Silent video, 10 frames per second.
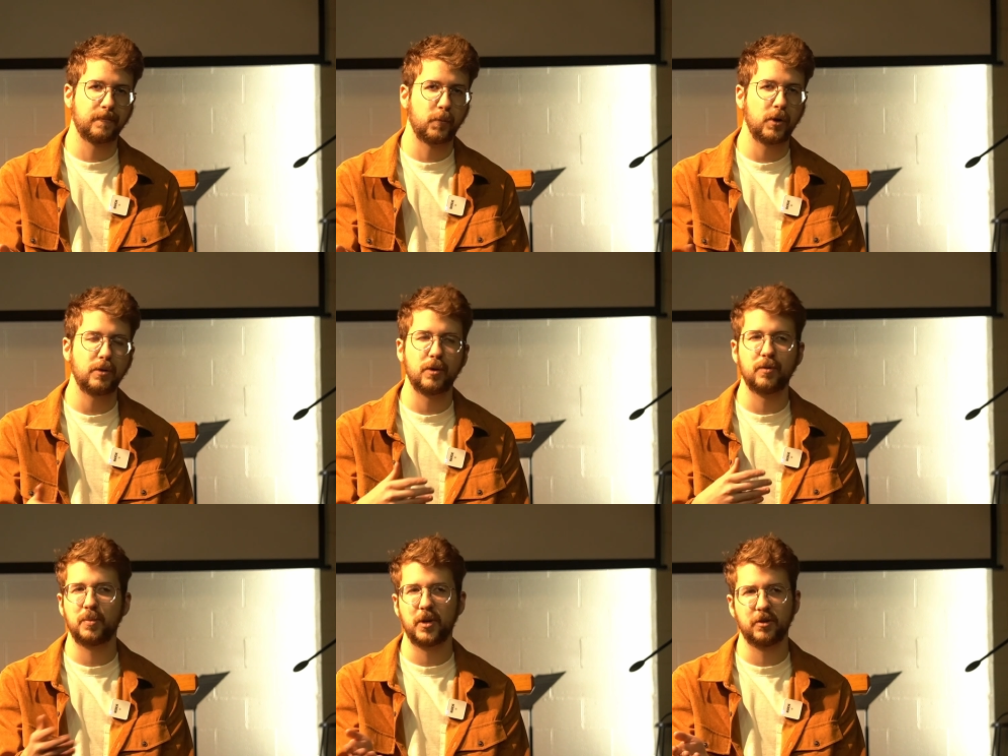We don't know
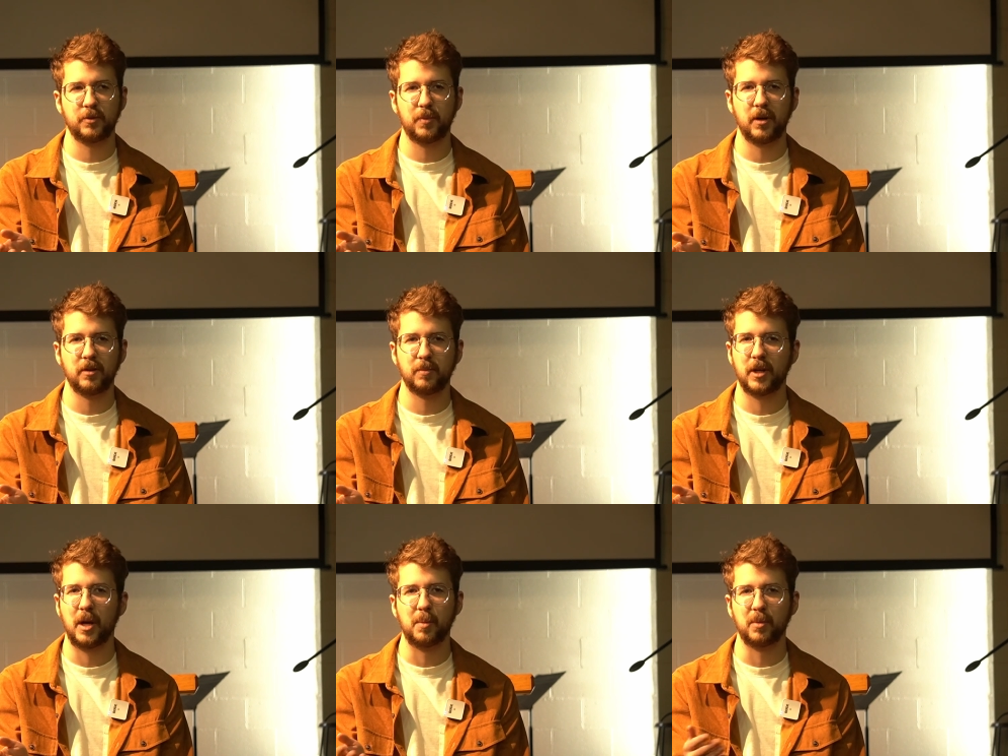if Pontius Pilate
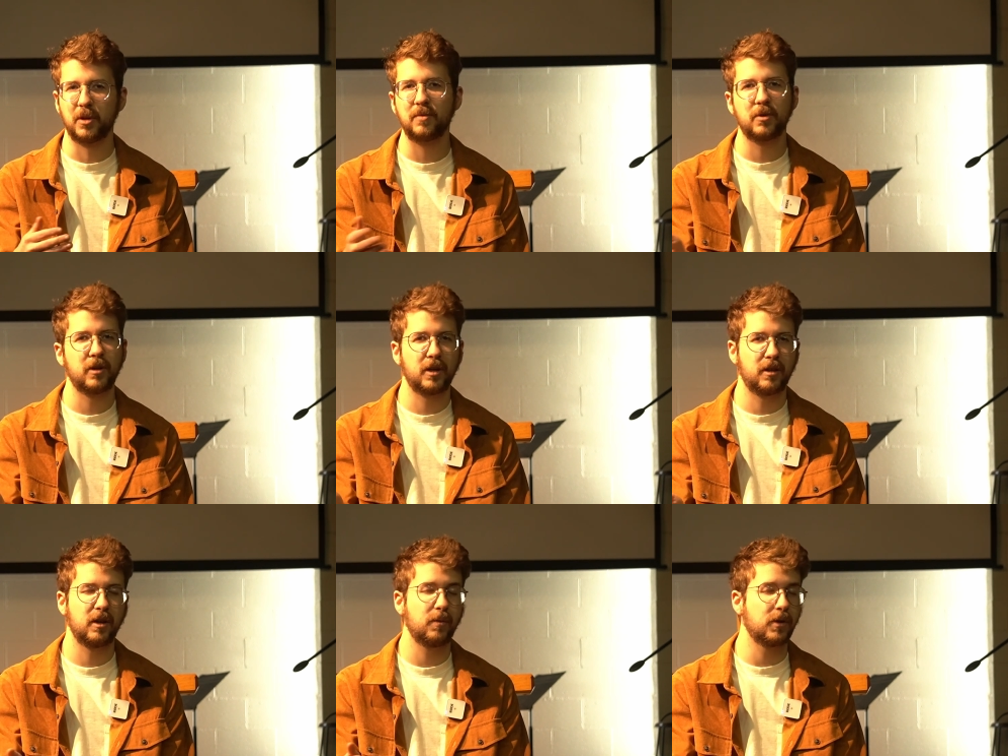became a believer or
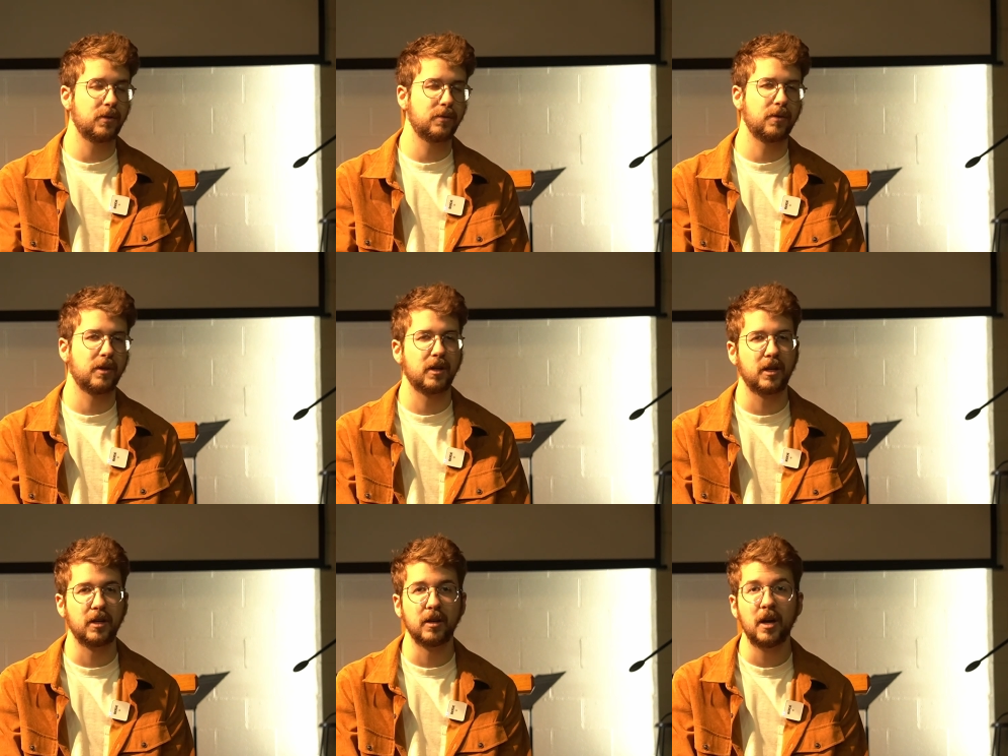anything. We do know that
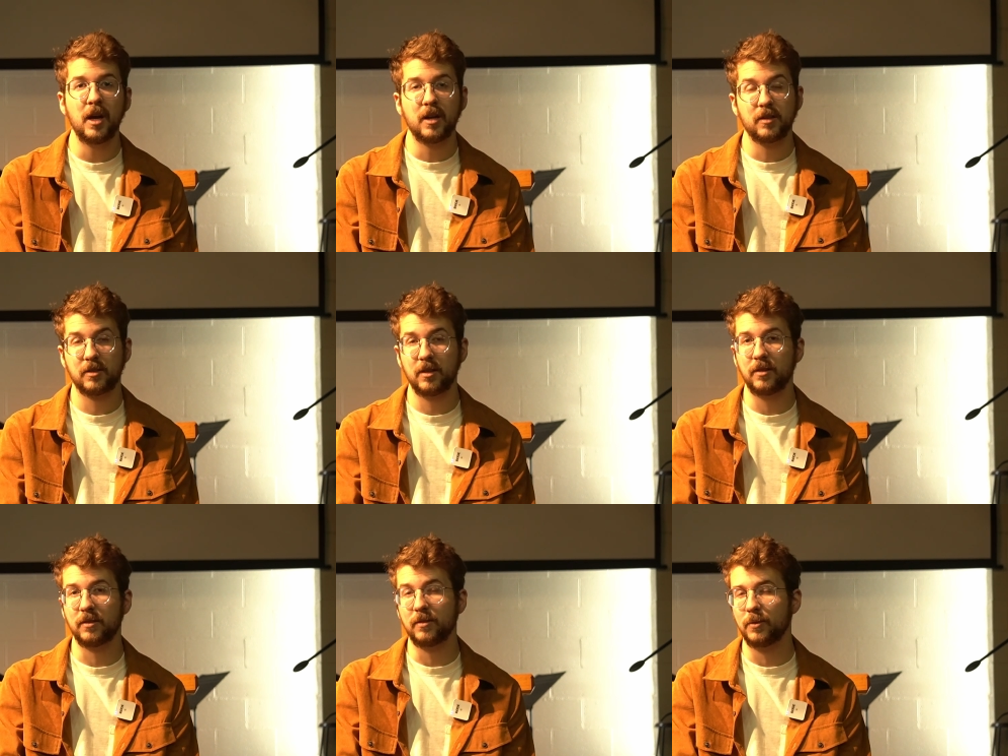he
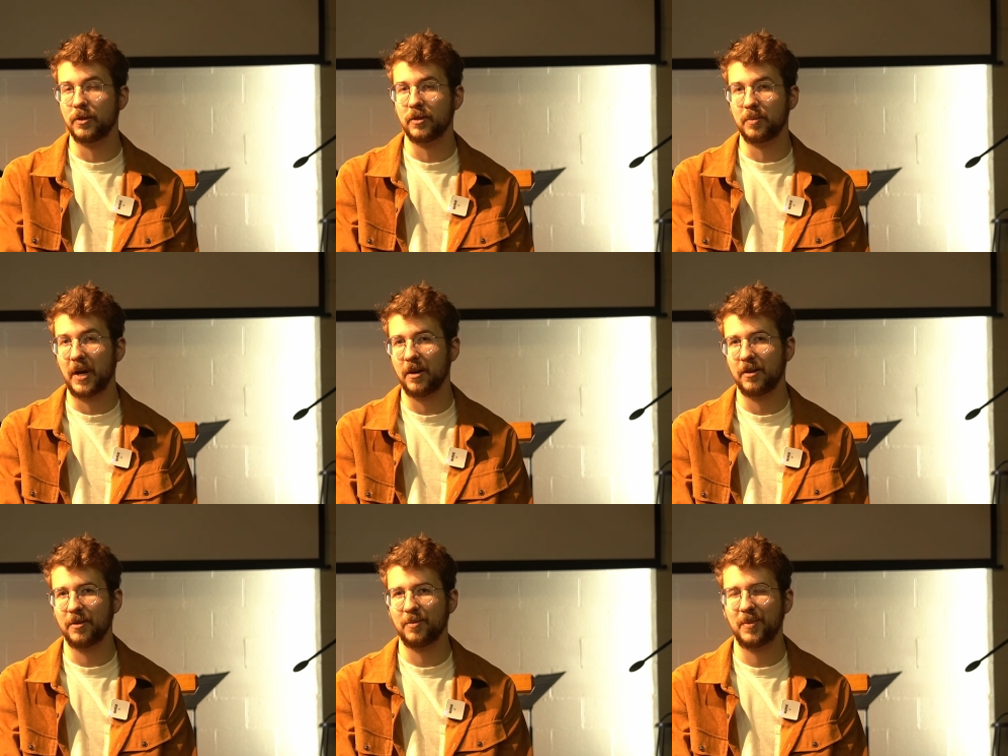still was a bad
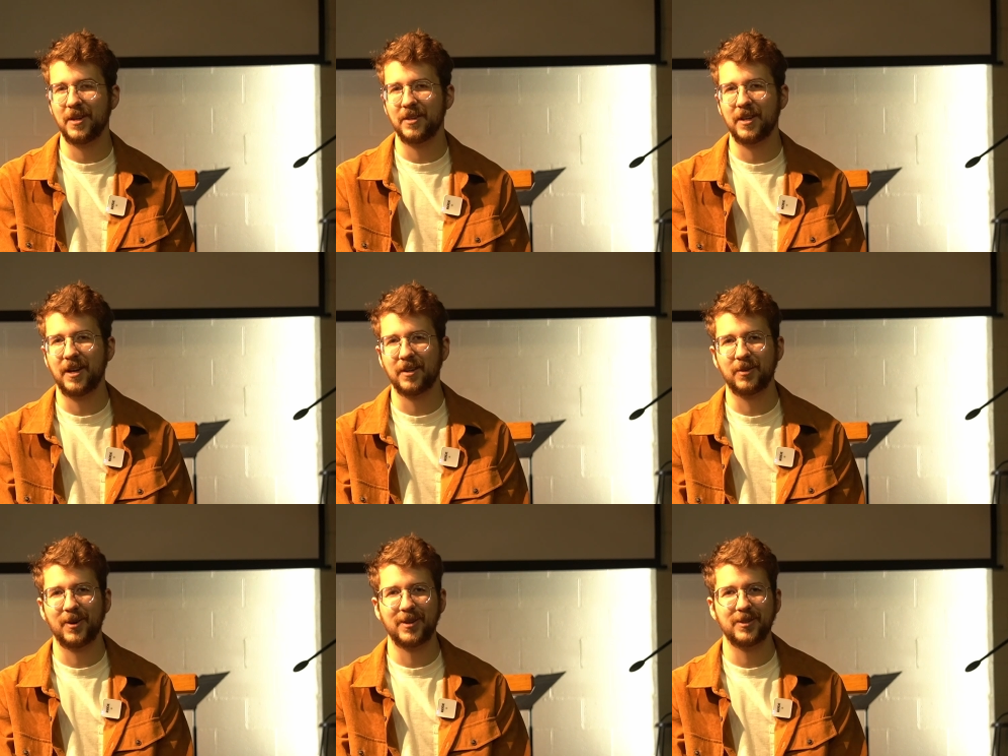enough man to hand
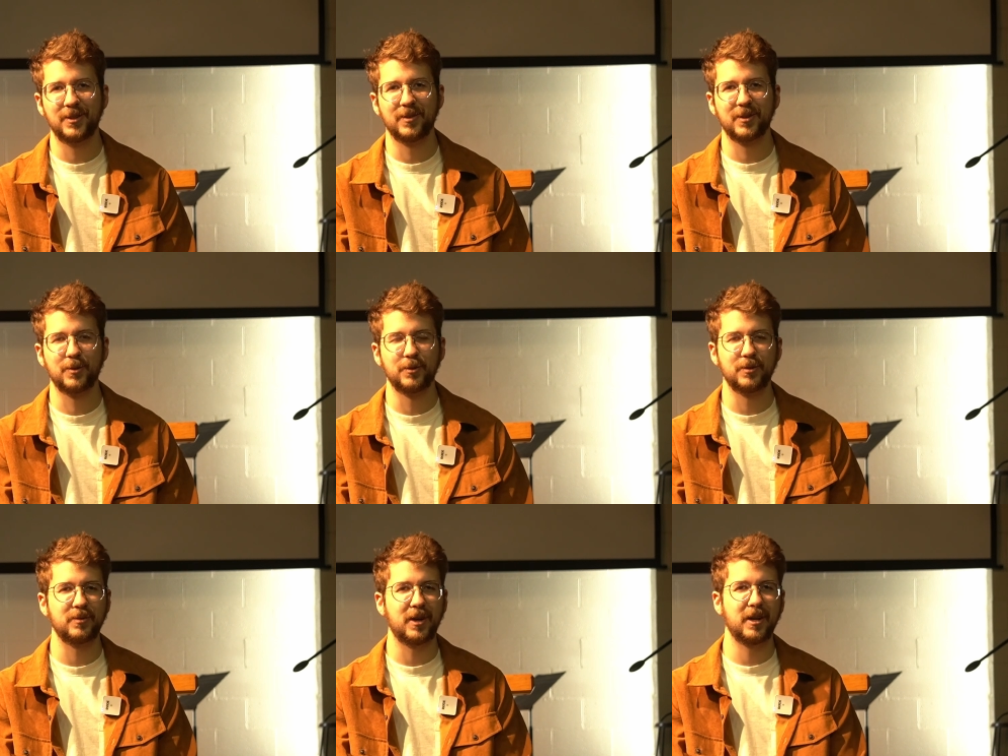Christ over to
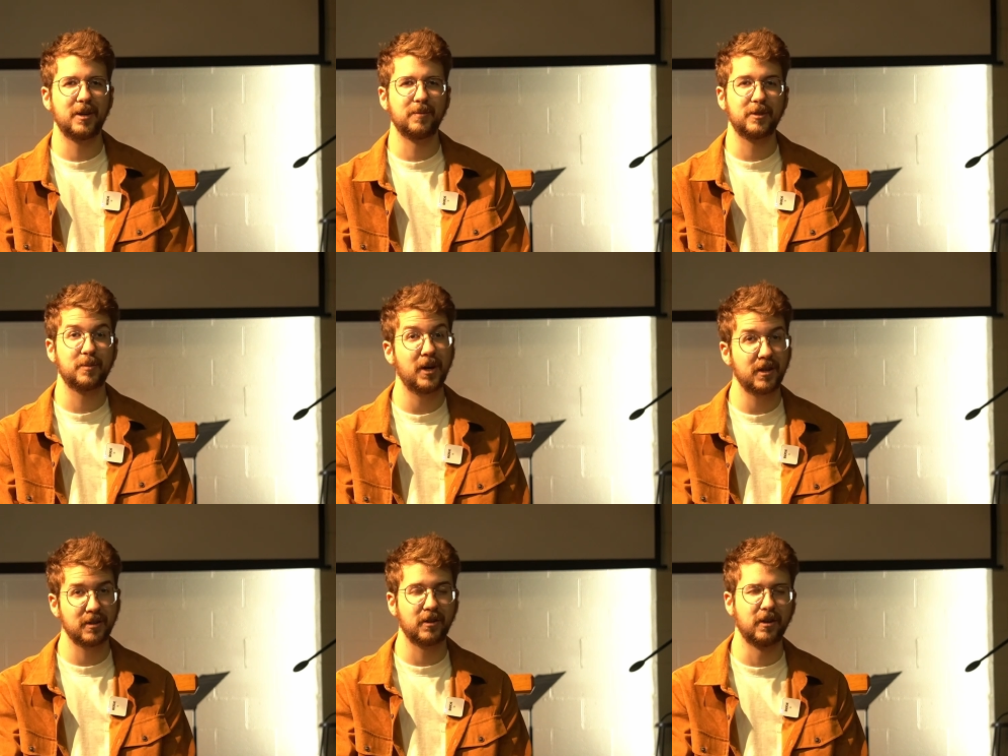crucify him
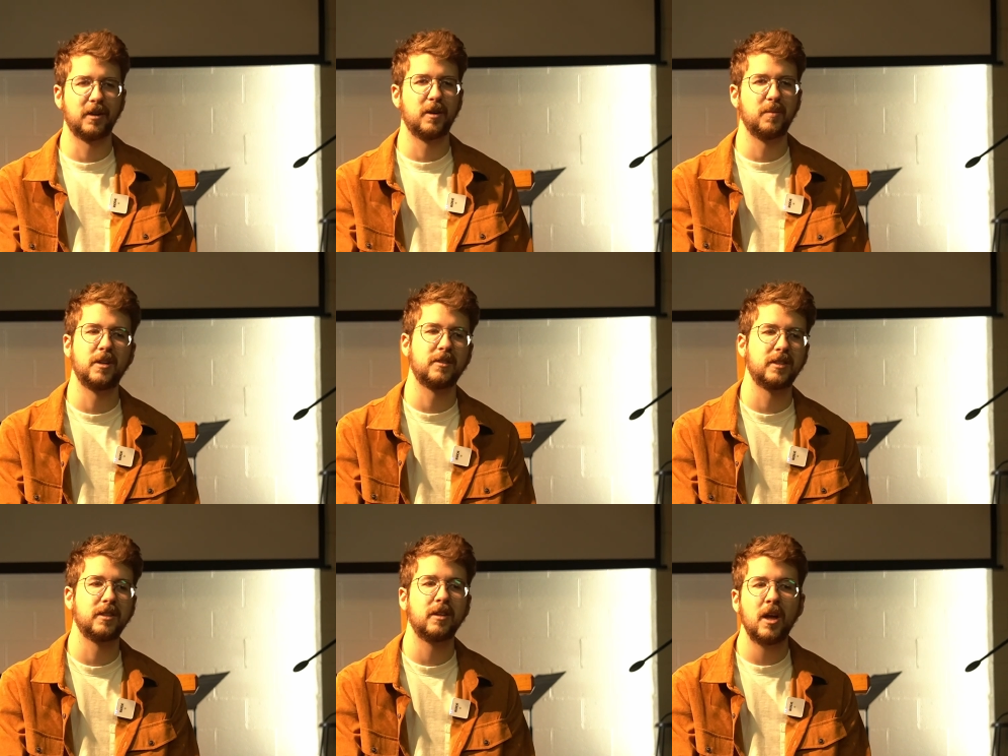despite declaring him innocent.